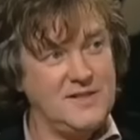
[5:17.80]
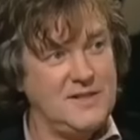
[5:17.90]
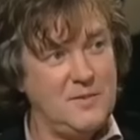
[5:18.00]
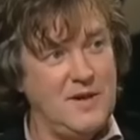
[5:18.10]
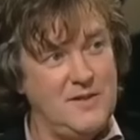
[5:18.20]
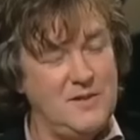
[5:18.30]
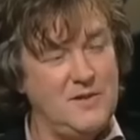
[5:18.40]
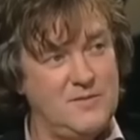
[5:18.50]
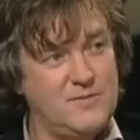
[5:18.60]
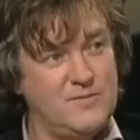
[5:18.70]
in to complain that you've
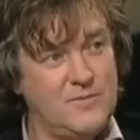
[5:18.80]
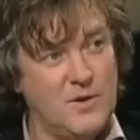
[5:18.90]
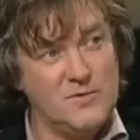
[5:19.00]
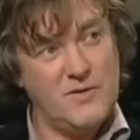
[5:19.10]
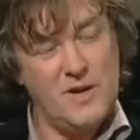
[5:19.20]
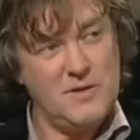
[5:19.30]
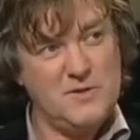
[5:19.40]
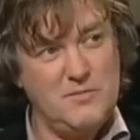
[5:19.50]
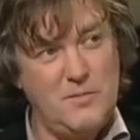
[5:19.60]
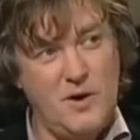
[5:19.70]
what, run over some
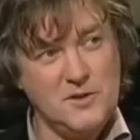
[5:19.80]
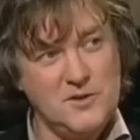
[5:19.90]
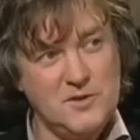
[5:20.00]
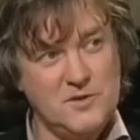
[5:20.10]
moss?